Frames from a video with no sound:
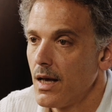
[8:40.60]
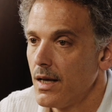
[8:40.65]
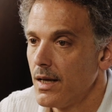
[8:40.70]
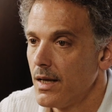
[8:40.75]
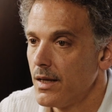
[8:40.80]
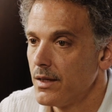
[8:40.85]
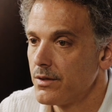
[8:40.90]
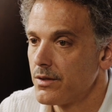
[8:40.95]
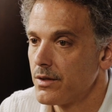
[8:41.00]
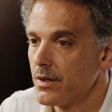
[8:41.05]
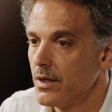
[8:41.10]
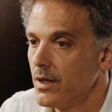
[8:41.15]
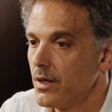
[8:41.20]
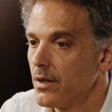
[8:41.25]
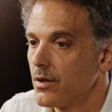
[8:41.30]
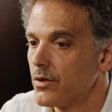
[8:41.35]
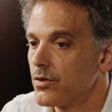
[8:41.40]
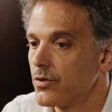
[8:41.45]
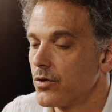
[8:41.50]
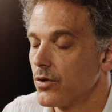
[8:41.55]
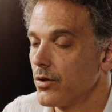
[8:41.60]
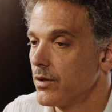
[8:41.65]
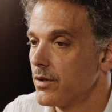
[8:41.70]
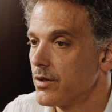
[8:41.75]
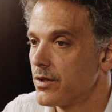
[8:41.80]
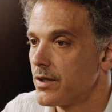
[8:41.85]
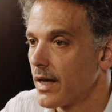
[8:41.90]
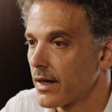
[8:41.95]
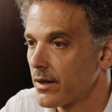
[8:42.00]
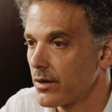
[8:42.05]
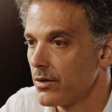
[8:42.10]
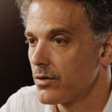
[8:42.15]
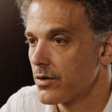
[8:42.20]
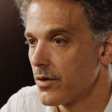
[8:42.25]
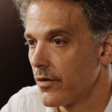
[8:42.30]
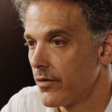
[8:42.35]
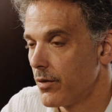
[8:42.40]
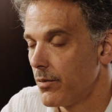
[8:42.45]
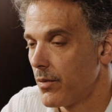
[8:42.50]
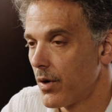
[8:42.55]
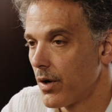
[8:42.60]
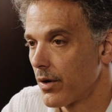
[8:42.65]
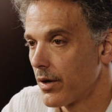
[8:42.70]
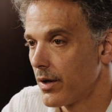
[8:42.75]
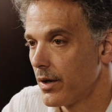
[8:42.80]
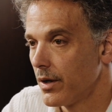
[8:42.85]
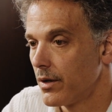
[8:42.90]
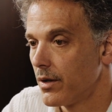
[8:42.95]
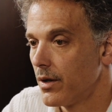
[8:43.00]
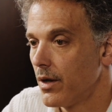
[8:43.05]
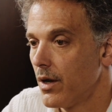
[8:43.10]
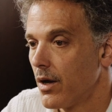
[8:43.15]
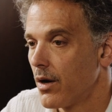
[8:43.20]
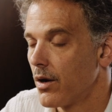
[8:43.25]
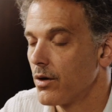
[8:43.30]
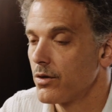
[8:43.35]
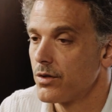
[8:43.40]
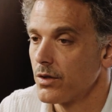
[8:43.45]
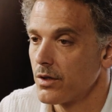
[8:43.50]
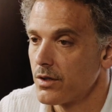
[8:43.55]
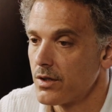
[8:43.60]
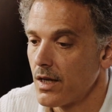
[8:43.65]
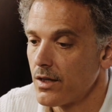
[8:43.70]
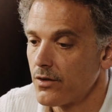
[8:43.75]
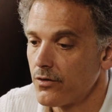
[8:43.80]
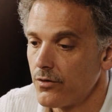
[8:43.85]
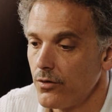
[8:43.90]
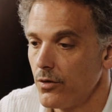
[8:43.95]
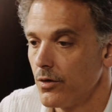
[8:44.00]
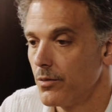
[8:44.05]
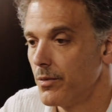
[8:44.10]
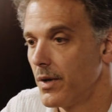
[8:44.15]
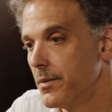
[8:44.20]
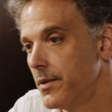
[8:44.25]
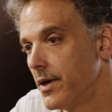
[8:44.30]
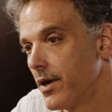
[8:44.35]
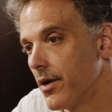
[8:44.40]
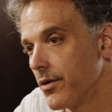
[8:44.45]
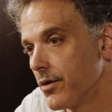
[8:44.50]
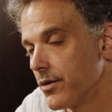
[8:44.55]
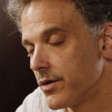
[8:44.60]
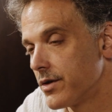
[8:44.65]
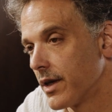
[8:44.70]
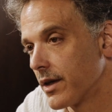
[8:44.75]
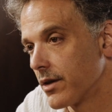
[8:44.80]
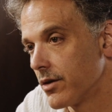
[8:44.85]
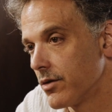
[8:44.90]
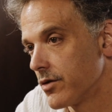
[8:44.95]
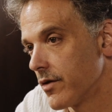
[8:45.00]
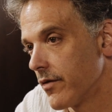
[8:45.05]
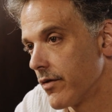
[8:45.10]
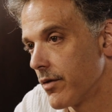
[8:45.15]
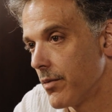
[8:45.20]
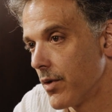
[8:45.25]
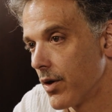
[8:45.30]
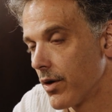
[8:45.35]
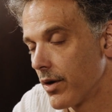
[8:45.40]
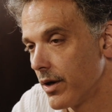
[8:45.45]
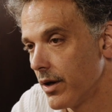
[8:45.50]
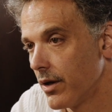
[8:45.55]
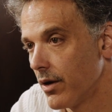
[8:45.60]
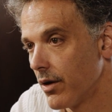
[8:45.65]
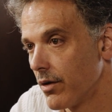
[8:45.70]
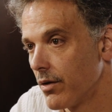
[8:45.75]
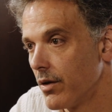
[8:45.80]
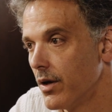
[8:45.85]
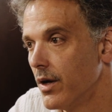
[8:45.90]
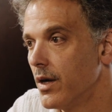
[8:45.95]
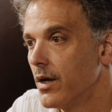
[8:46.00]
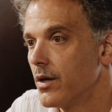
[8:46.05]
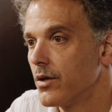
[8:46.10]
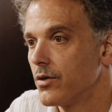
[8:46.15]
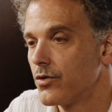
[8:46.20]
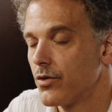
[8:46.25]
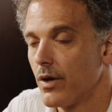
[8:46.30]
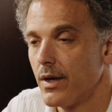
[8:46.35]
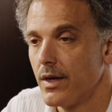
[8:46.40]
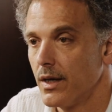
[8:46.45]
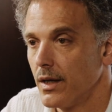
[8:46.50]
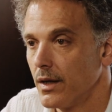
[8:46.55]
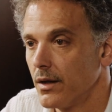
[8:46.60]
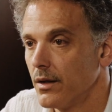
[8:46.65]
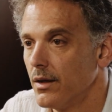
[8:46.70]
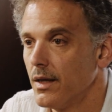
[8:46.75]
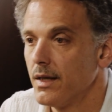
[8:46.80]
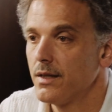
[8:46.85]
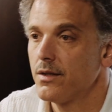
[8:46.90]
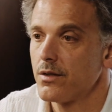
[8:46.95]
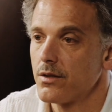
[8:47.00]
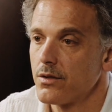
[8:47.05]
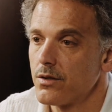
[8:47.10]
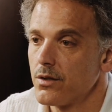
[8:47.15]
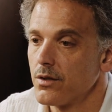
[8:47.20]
and as certain sectors of the market are successful and maybe other sectors of the market are trending less